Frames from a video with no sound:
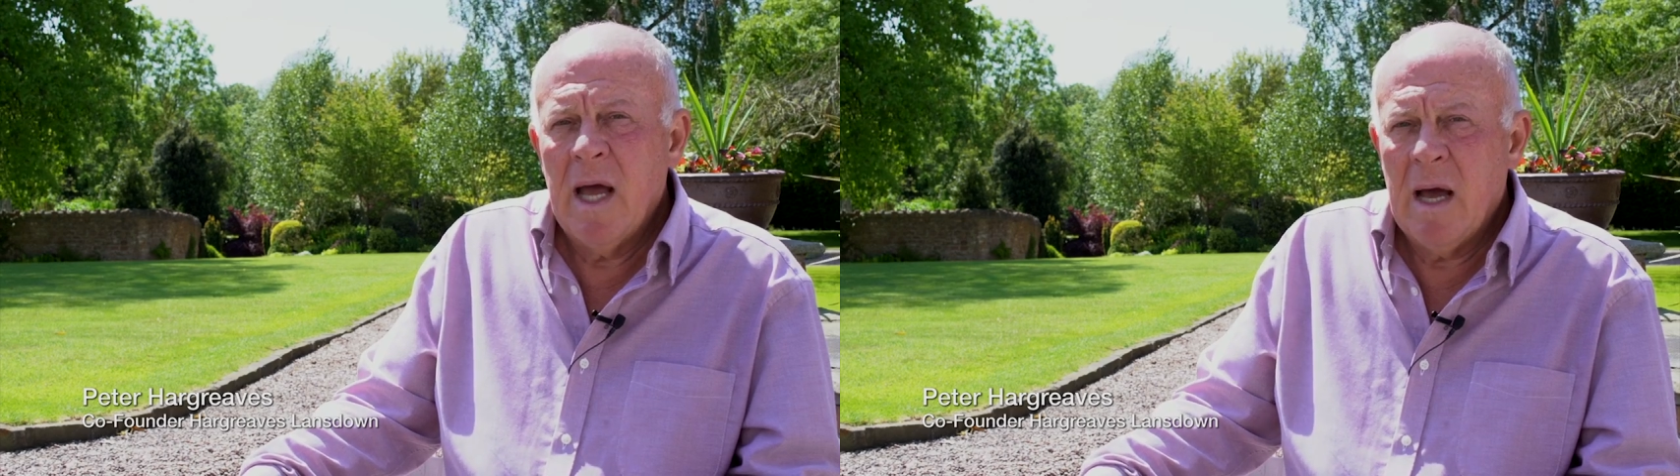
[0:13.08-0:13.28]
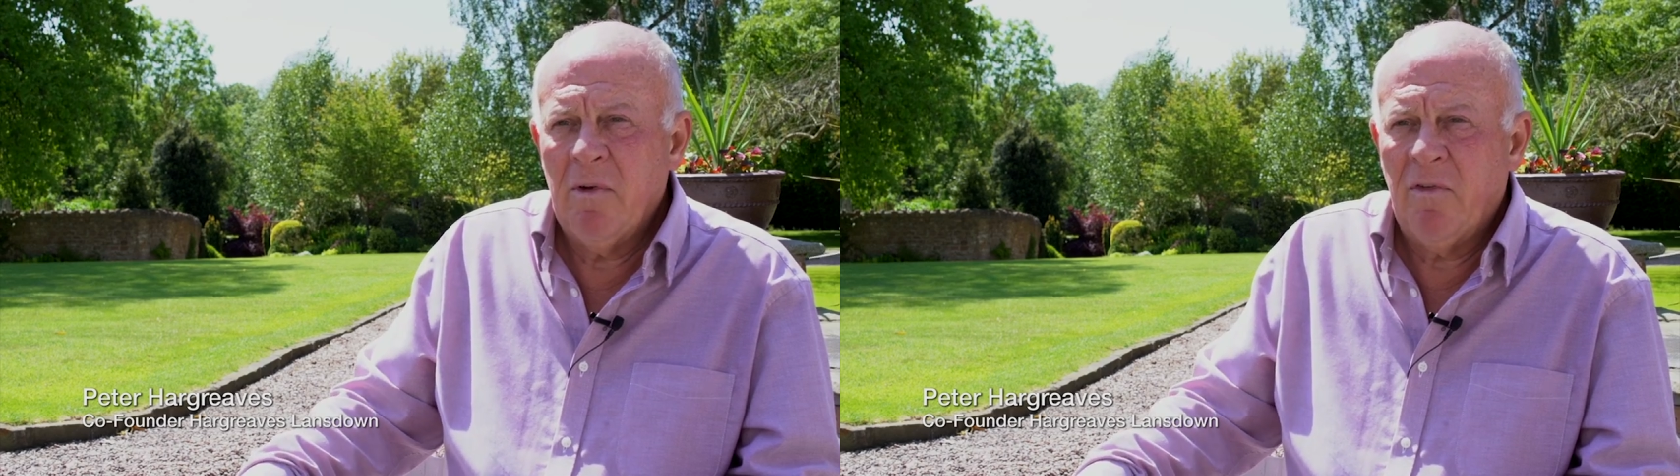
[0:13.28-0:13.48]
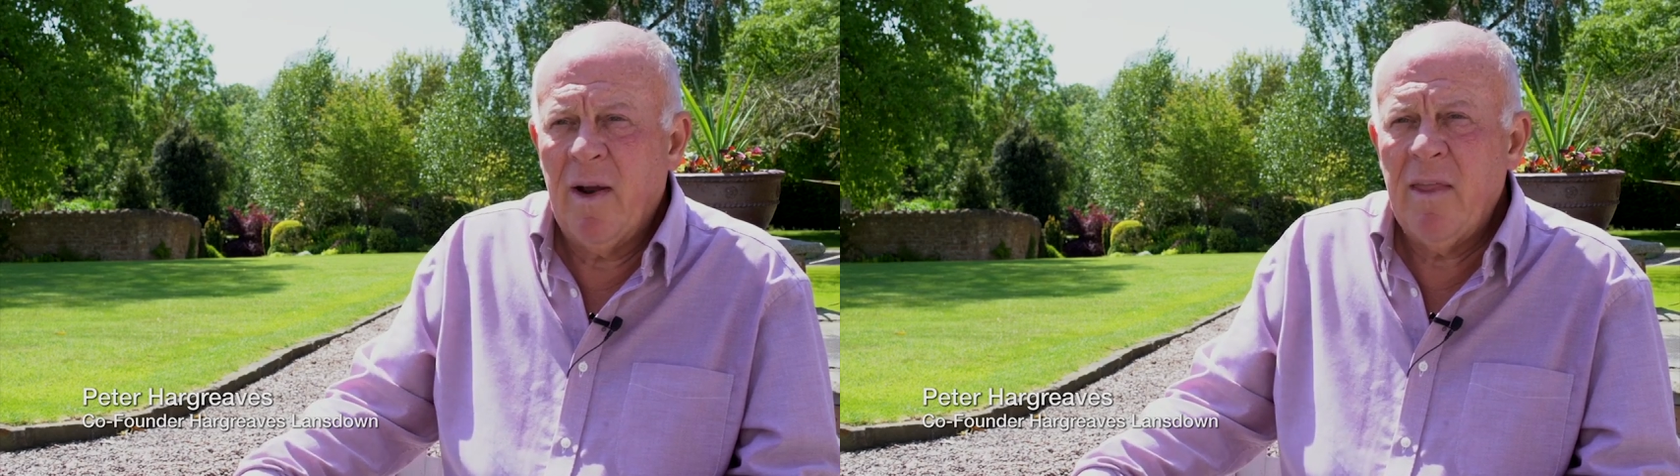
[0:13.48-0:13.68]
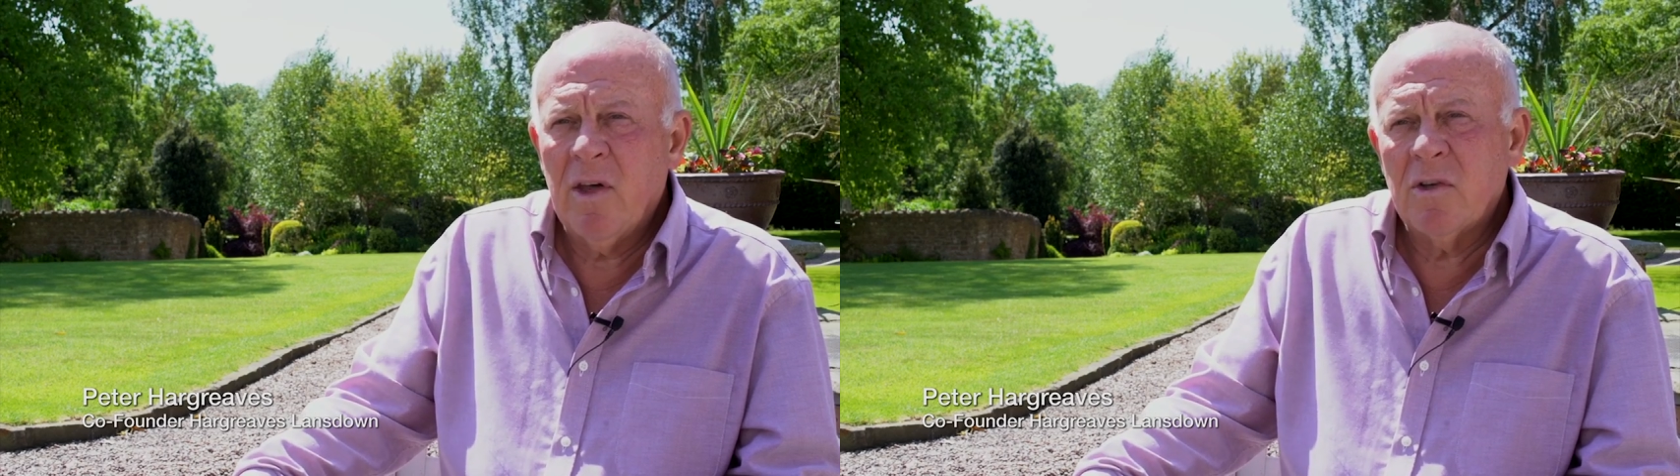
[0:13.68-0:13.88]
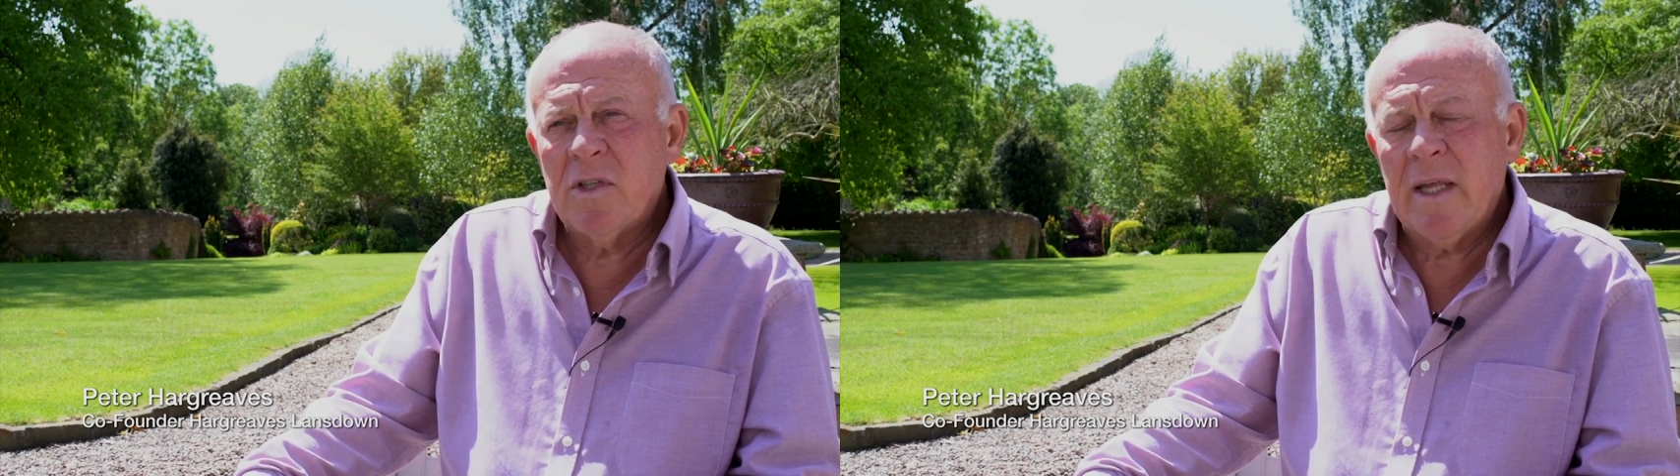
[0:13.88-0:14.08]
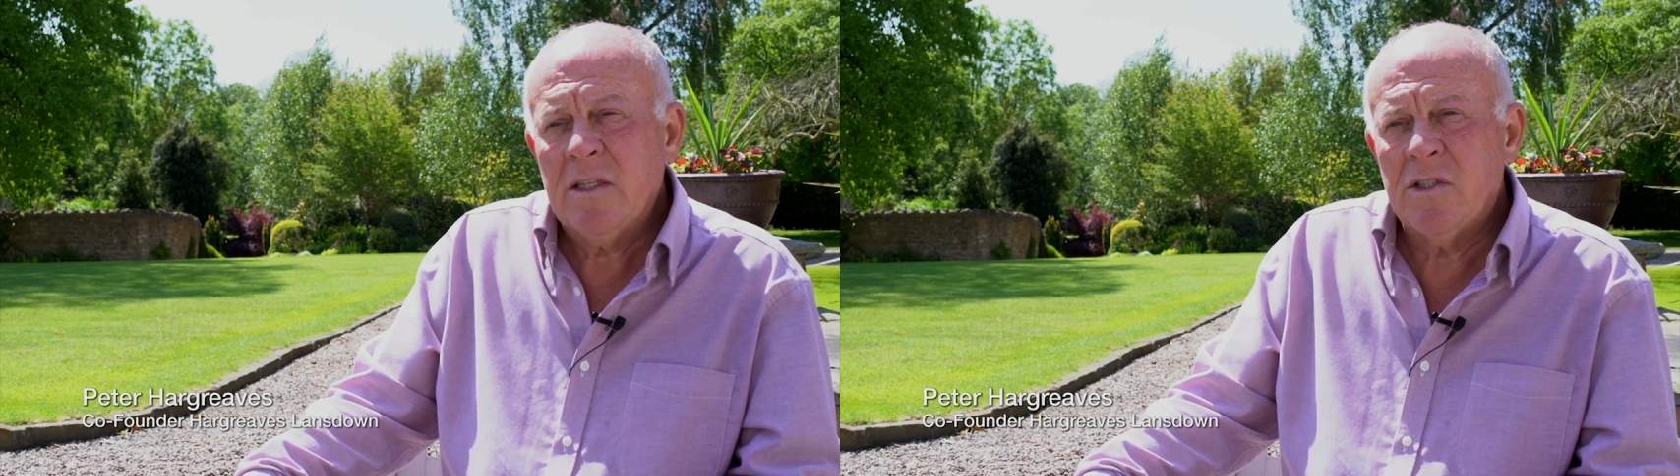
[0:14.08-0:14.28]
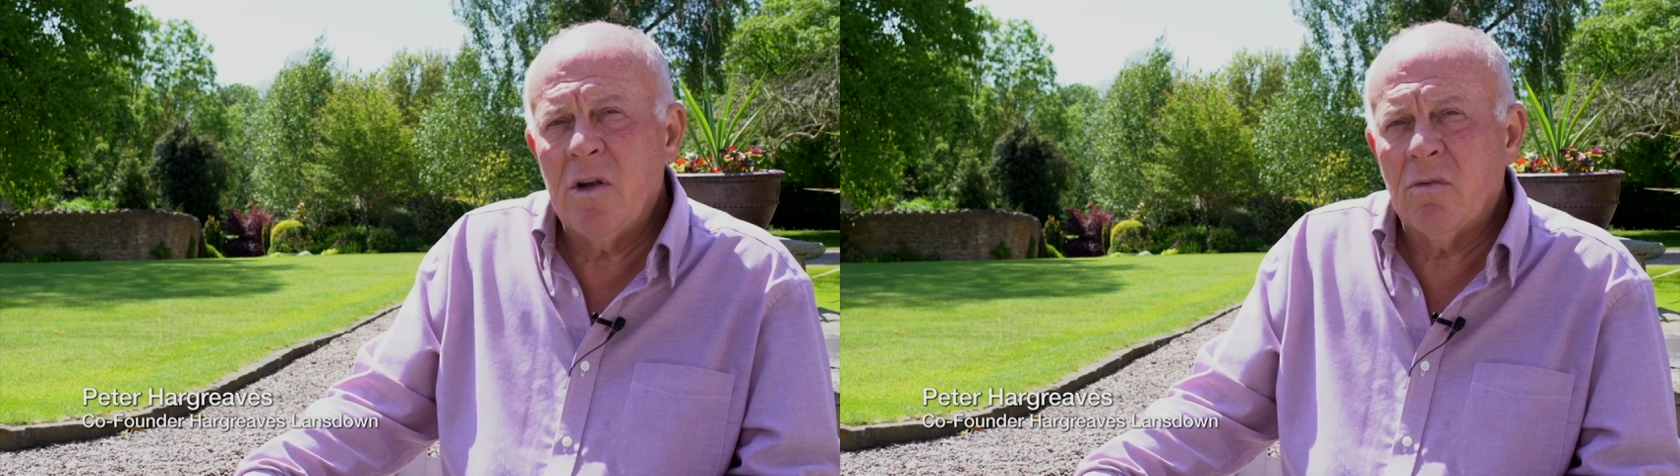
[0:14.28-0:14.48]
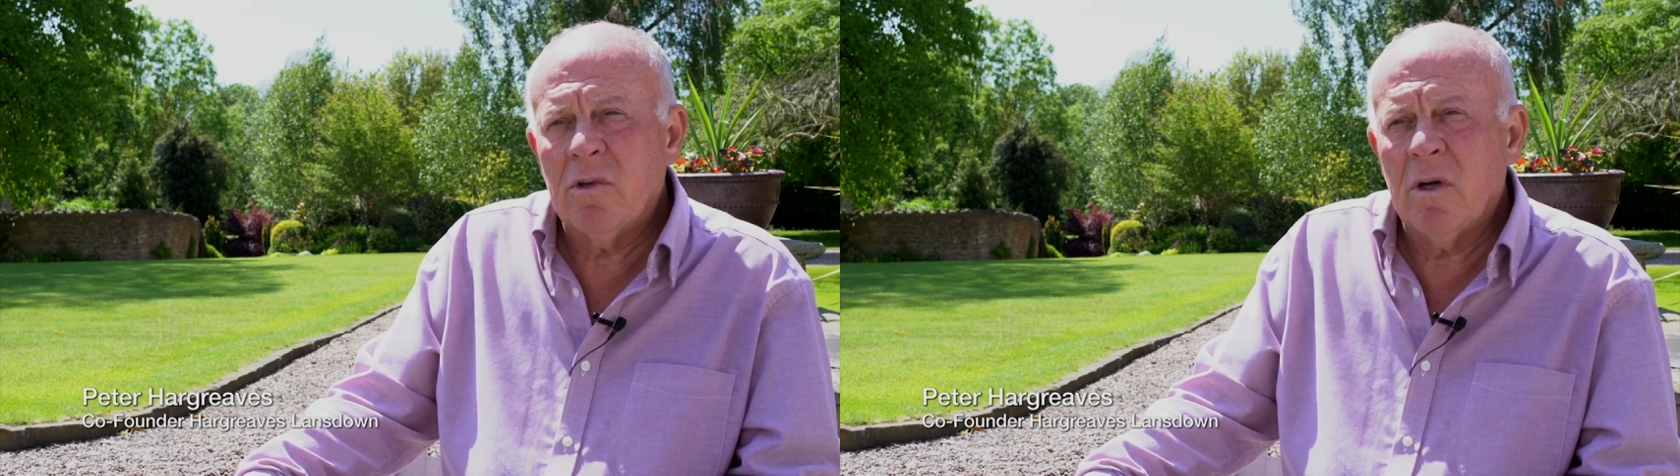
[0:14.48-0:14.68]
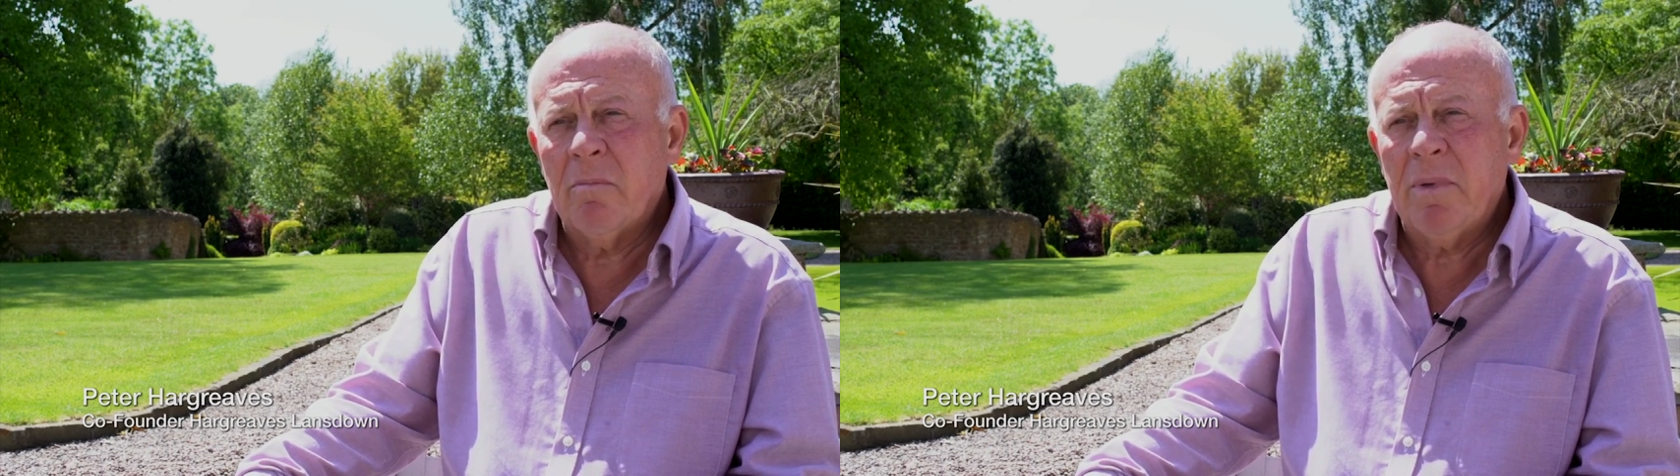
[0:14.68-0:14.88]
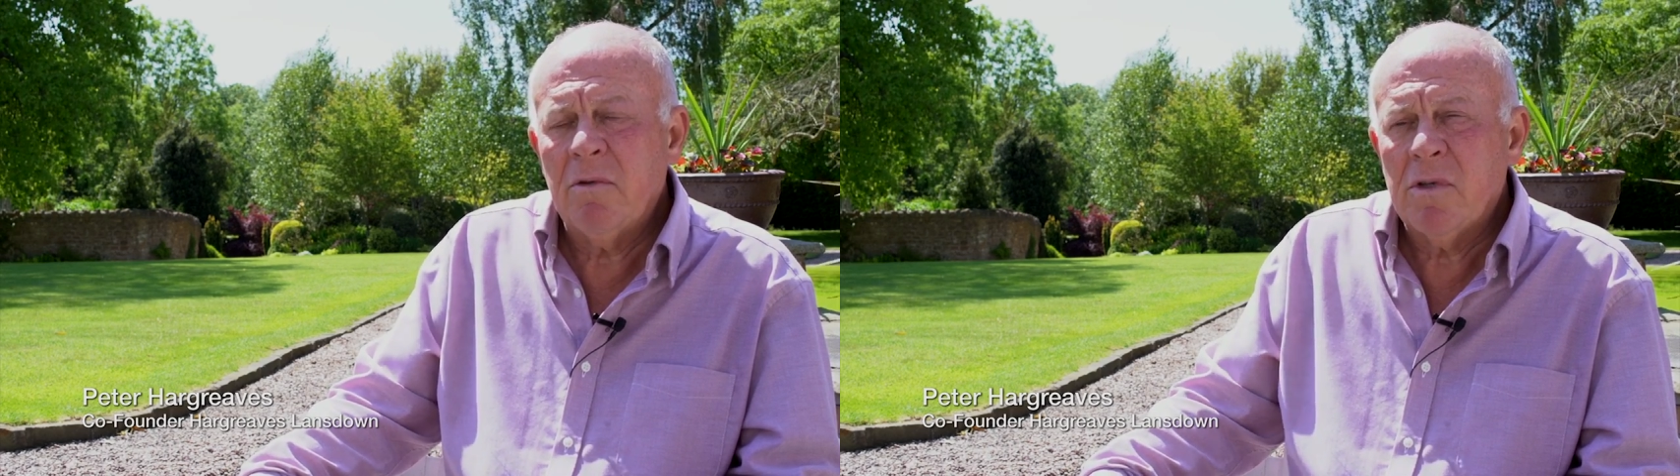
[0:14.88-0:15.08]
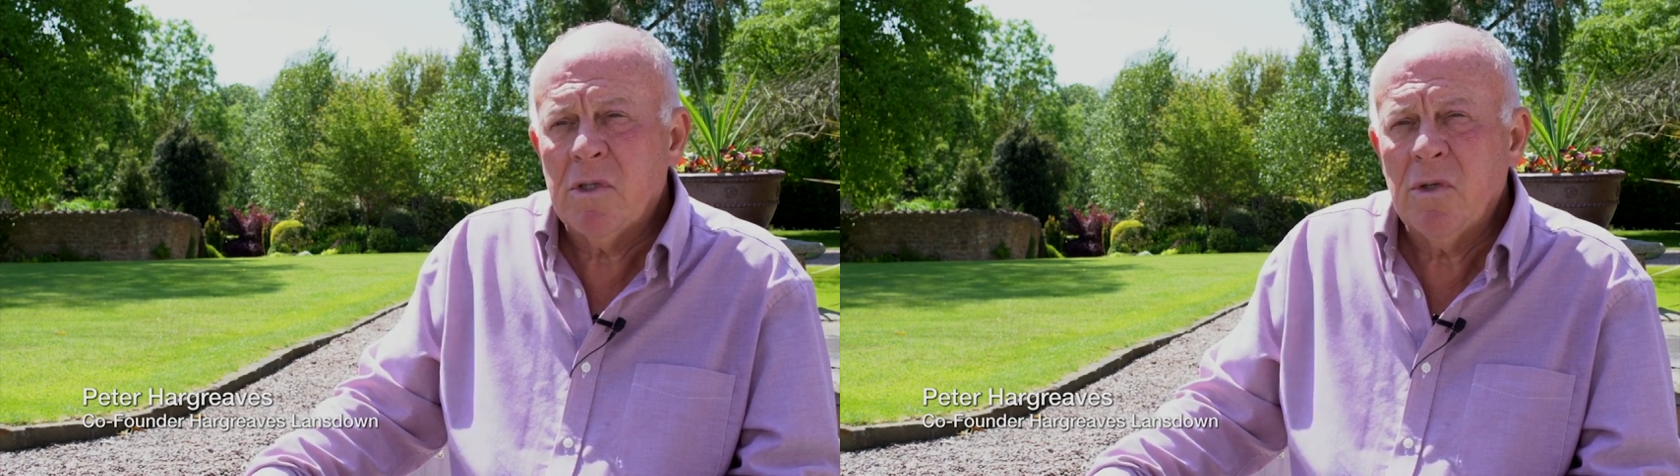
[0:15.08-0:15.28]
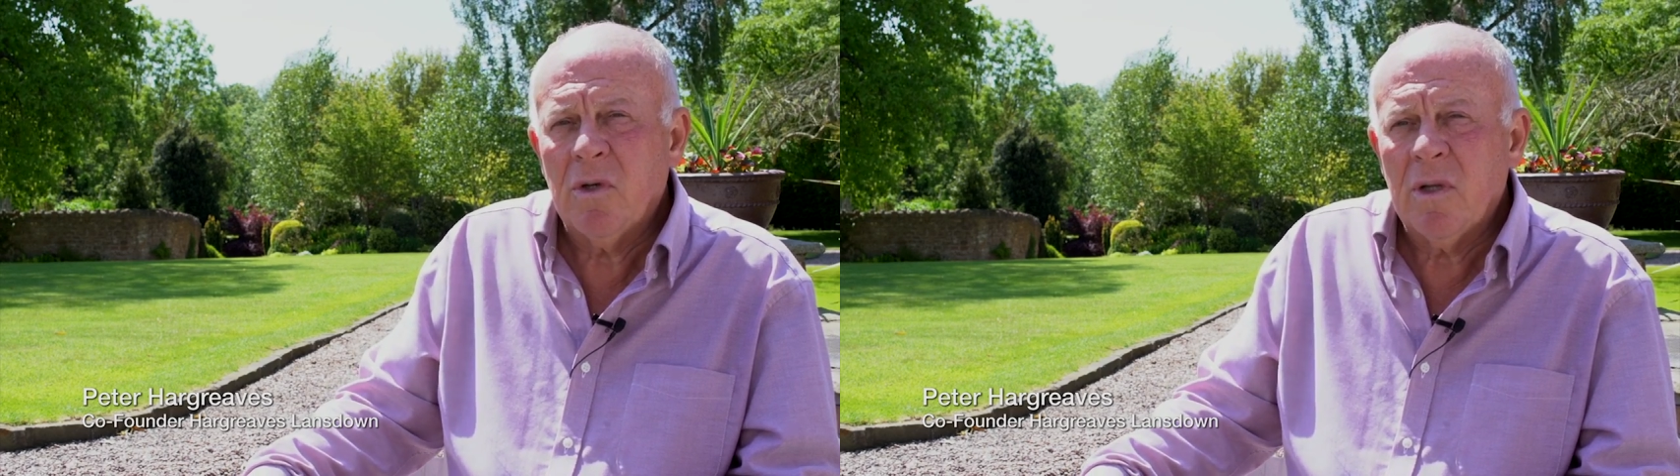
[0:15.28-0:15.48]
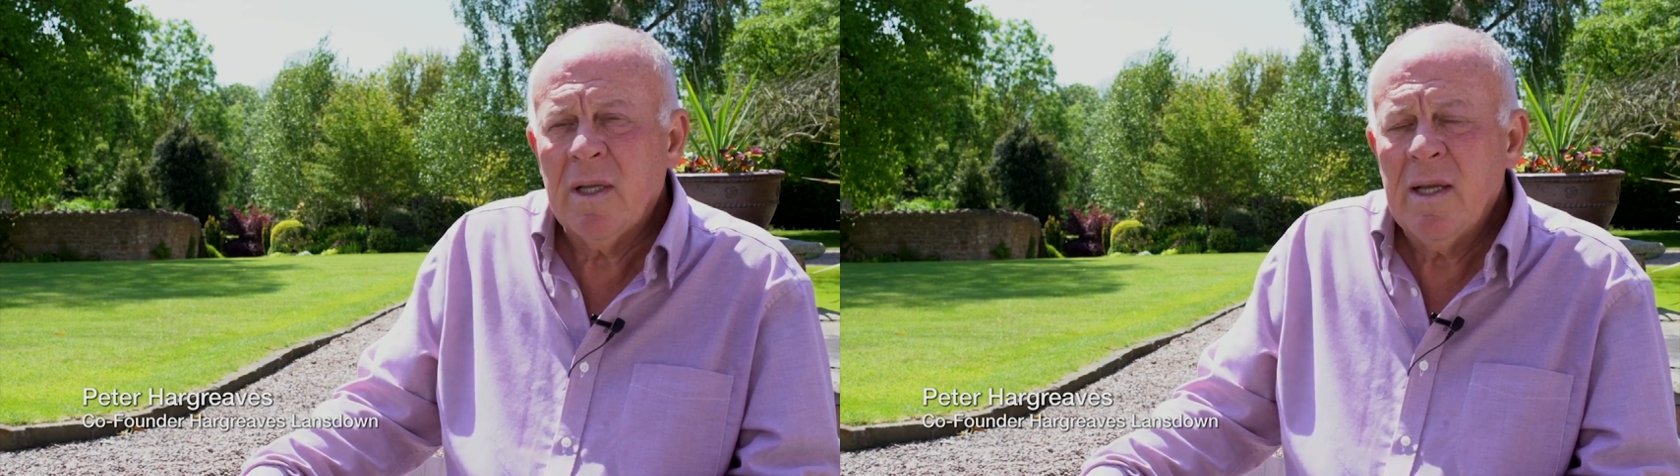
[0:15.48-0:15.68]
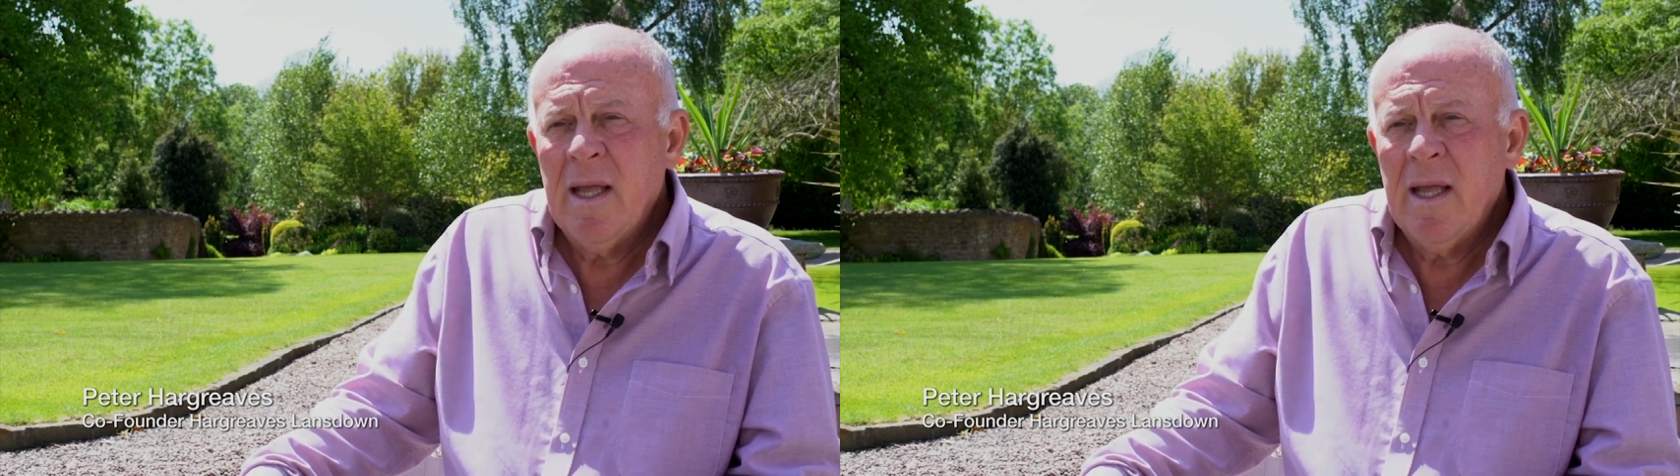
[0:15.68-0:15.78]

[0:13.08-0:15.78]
I'm afraid those things don't compute at all.